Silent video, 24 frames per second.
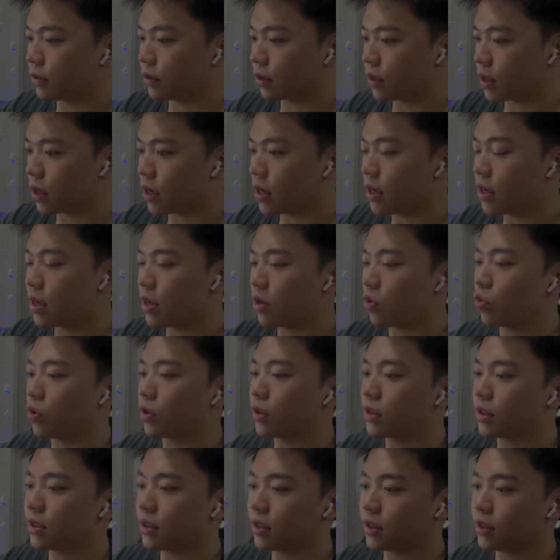Okay, and
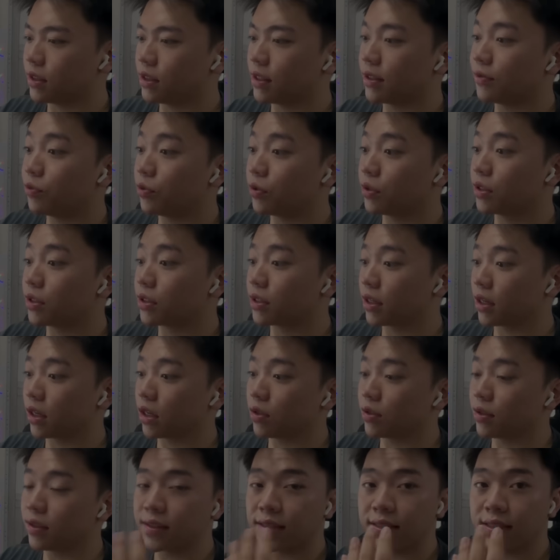once it's done, we're just gonna
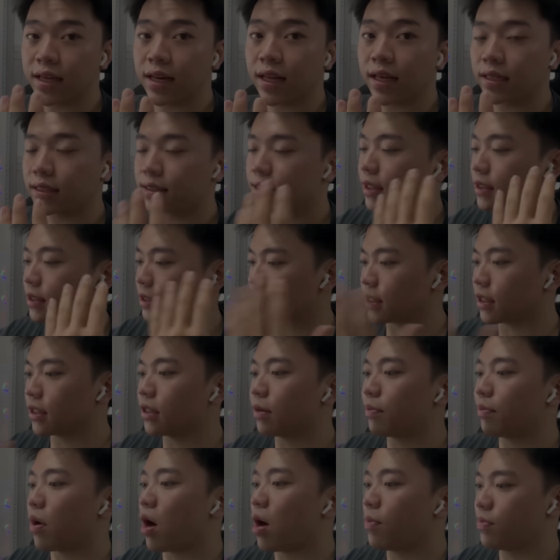go to the settings. It's
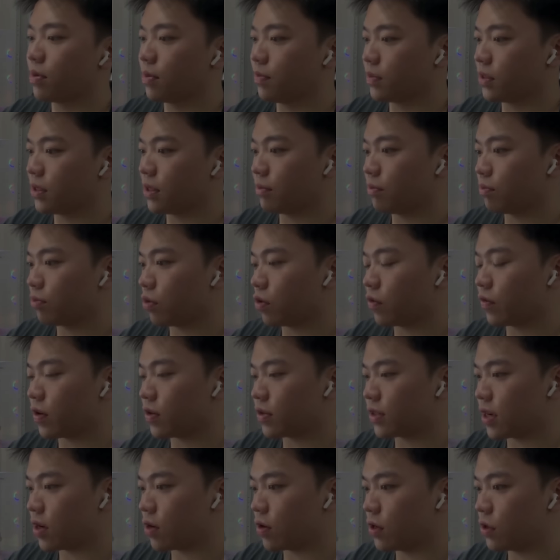gonna pop up some profile
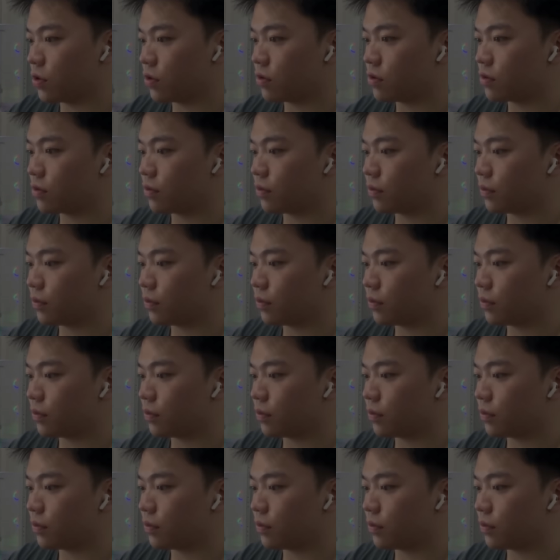download.